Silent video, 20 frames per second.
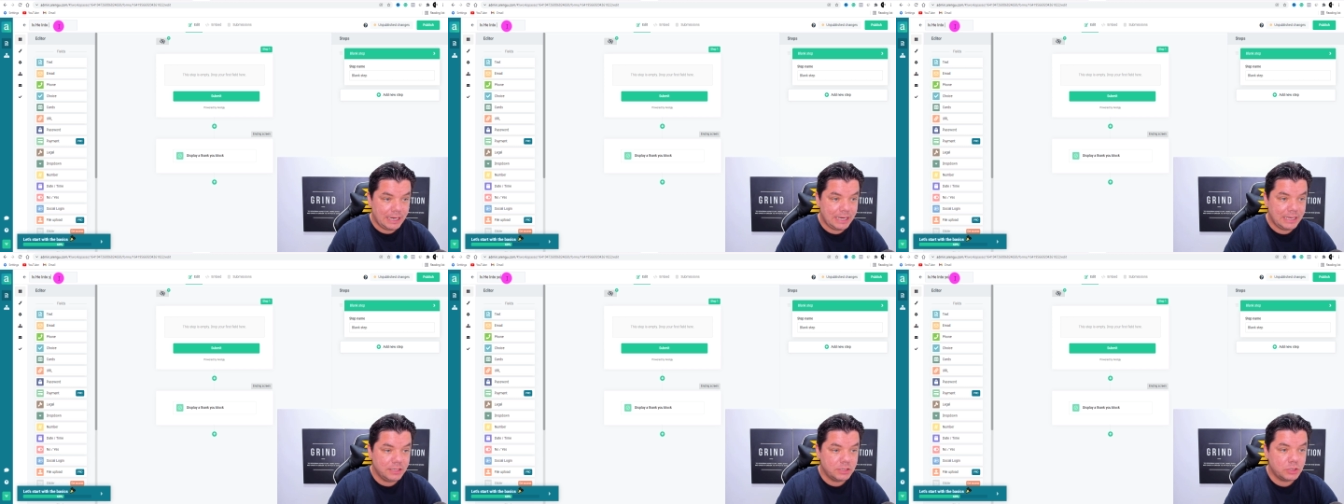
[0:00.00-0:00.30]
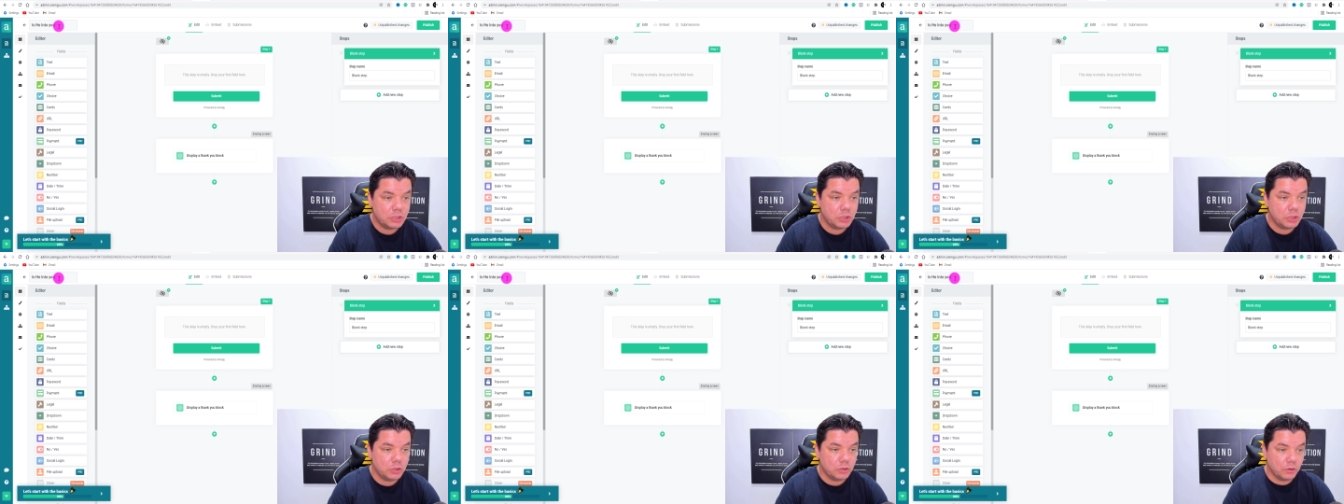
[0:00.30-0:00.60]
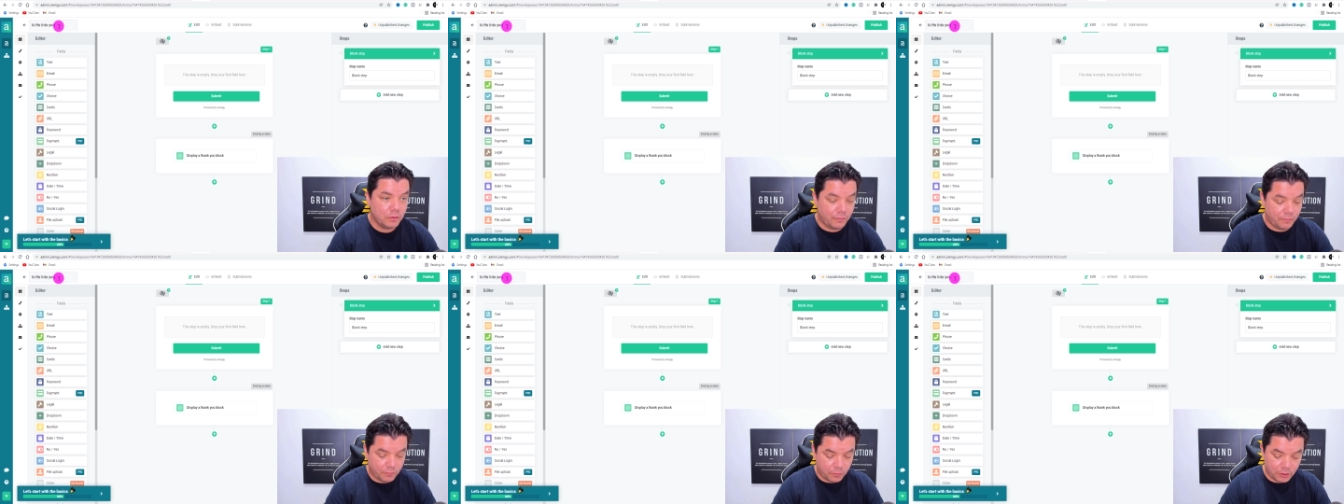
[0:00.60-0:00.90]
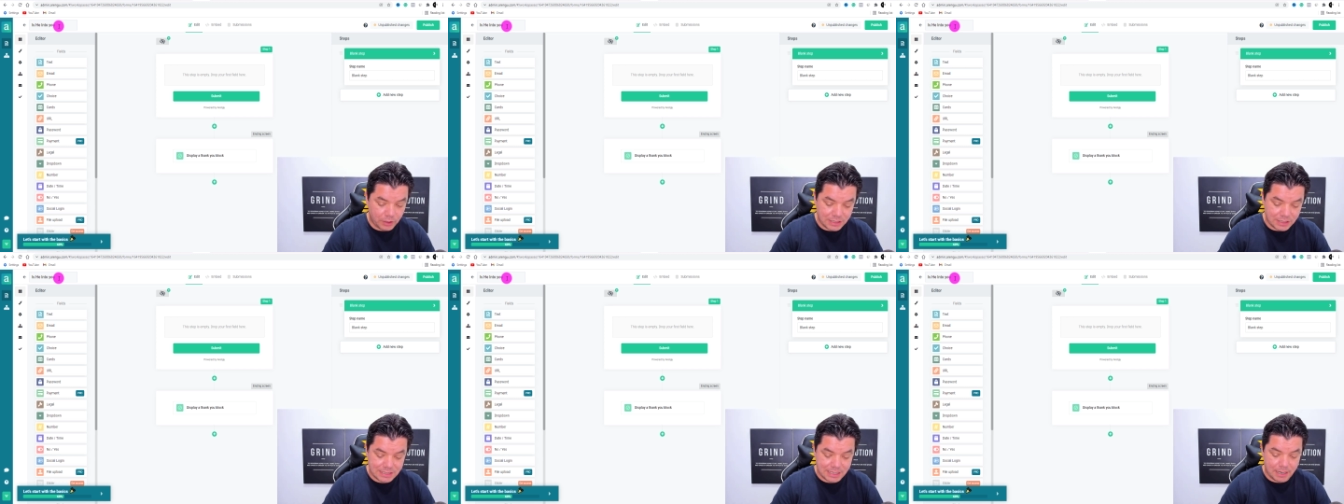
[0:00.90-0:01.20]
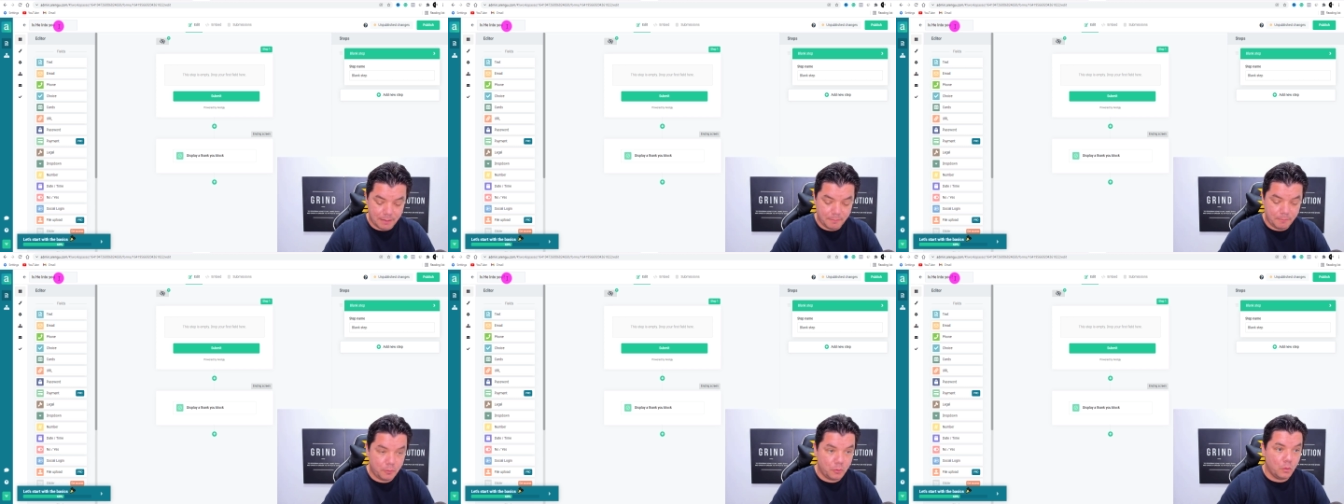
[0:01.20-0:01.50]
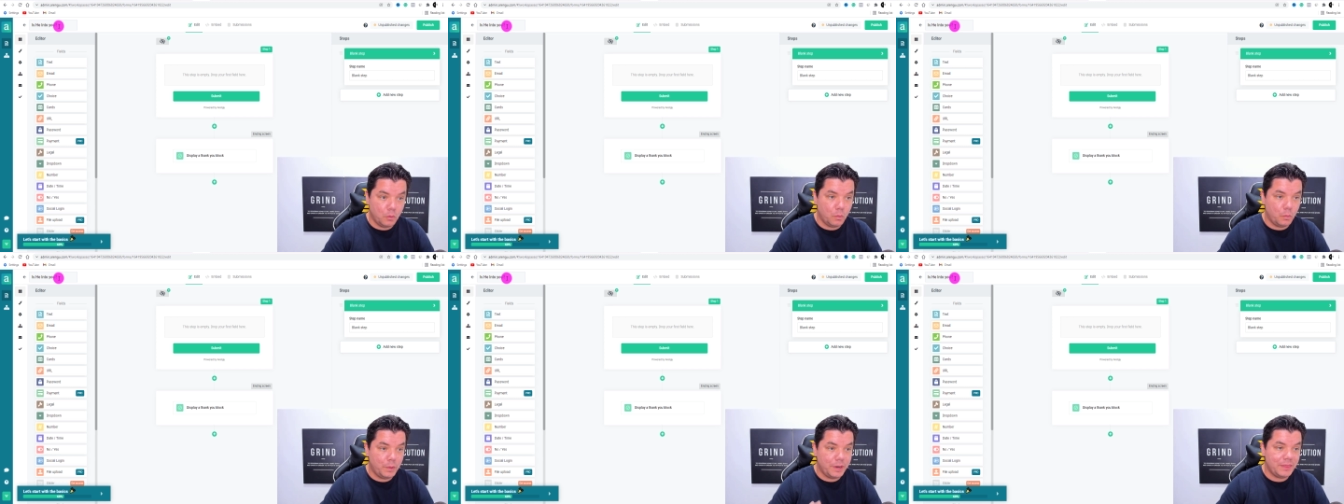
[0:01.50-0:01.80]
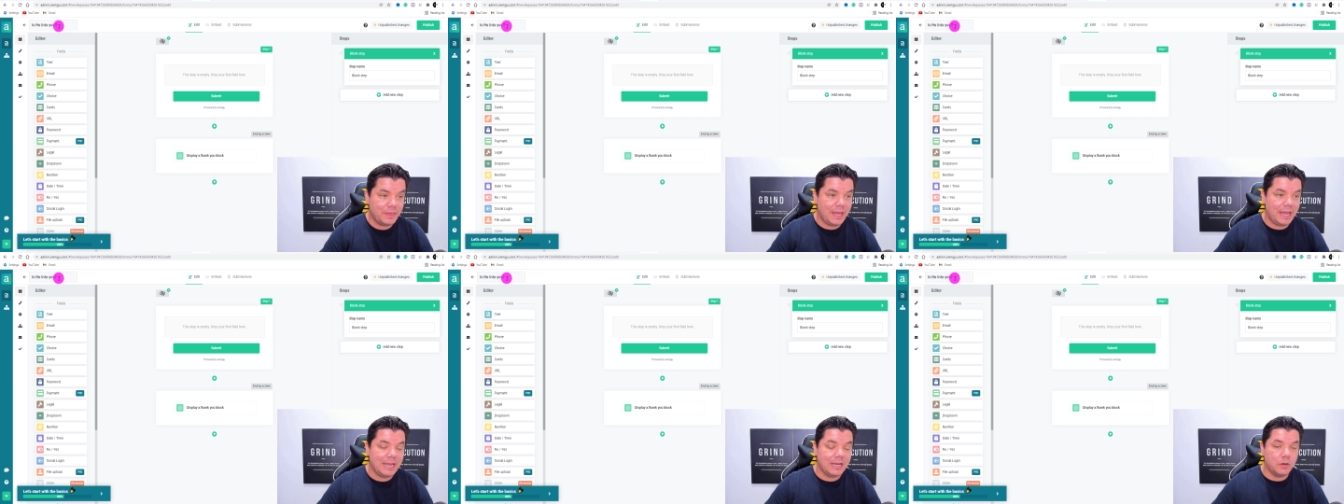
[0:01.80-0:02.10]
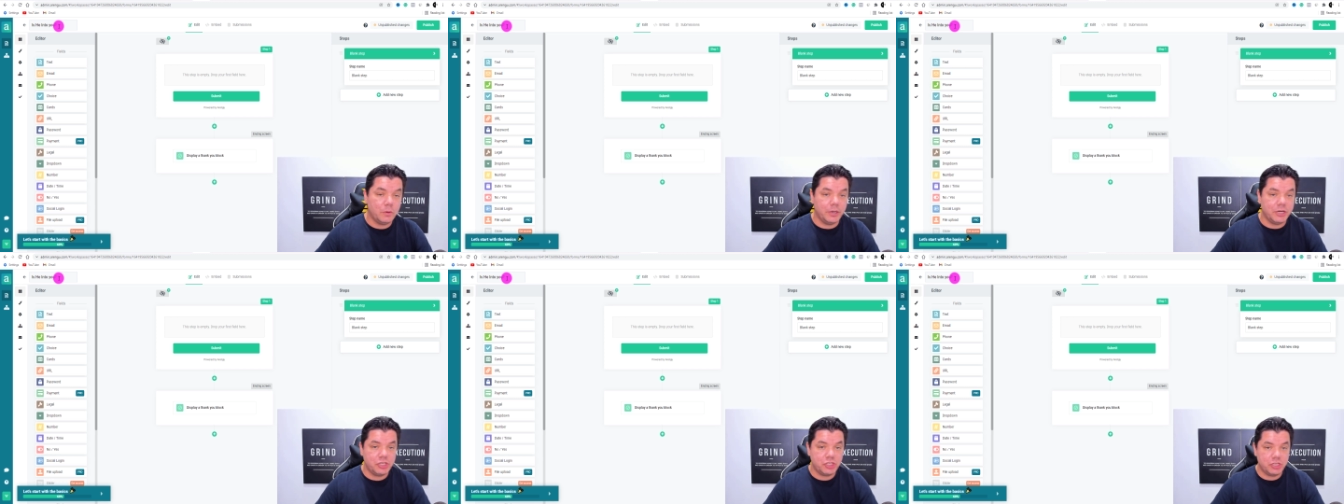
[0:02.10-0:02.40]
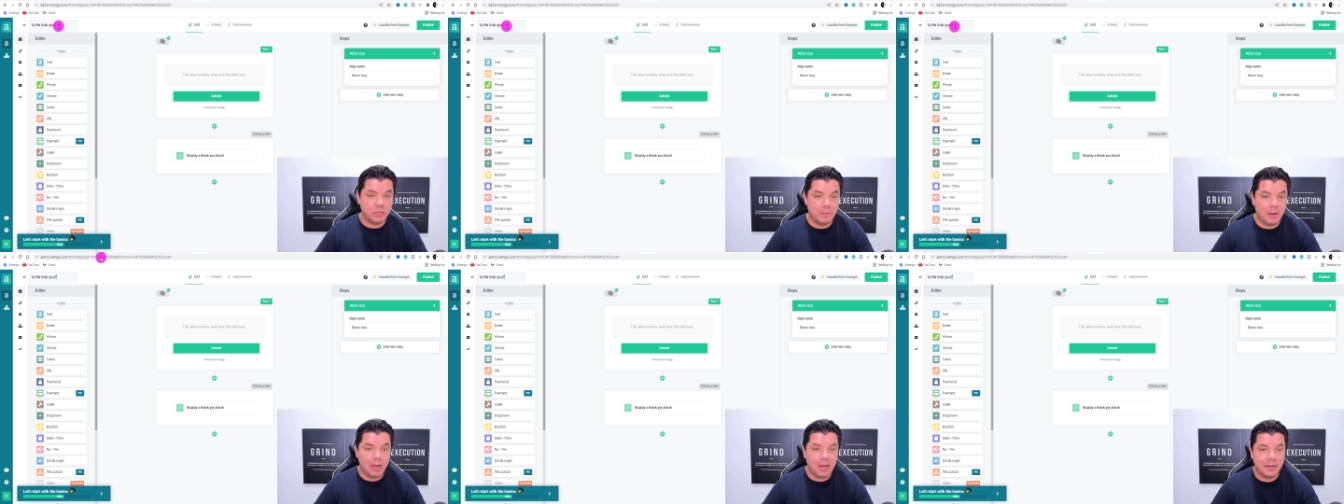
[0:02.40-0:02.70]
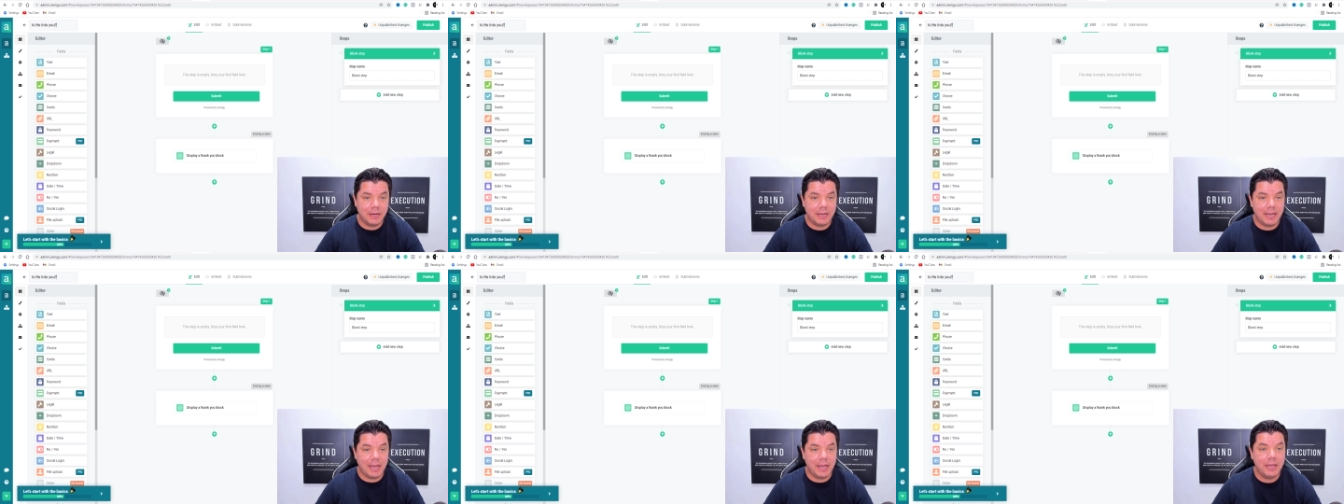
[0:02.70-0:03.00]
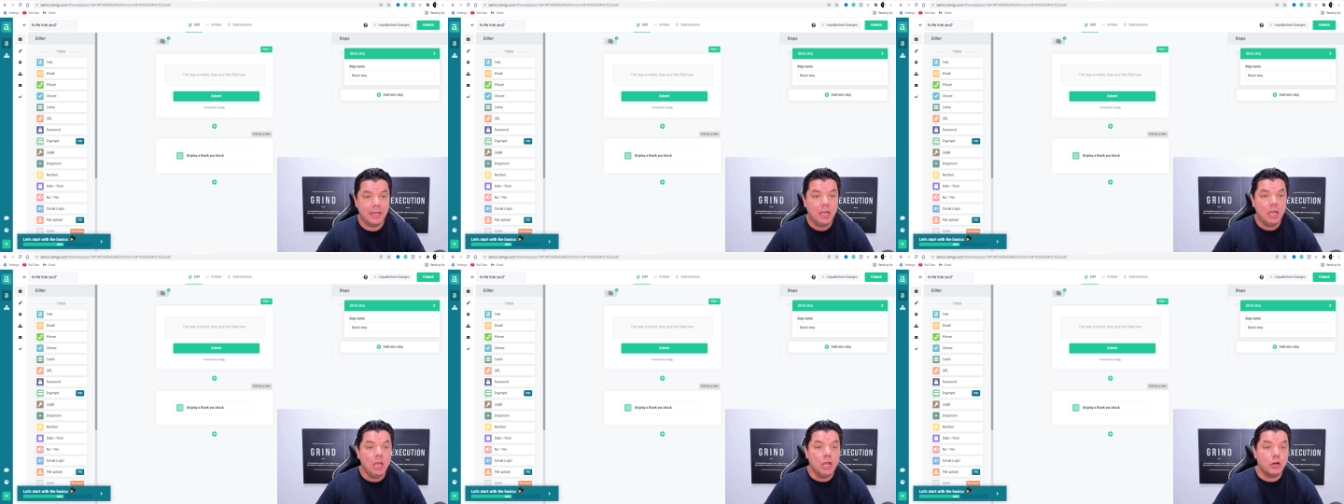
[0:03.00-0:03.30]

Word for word: into you, for example, with a question mark, okay?